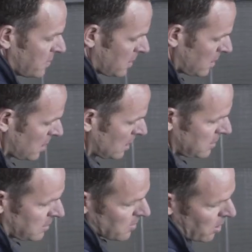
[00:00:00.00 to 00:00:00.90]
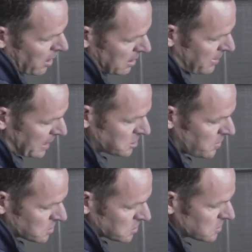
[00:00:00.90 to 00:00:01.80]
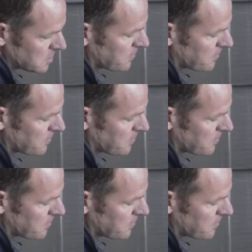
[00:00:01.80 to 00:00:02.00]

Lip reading: the lithium-ion battery modules.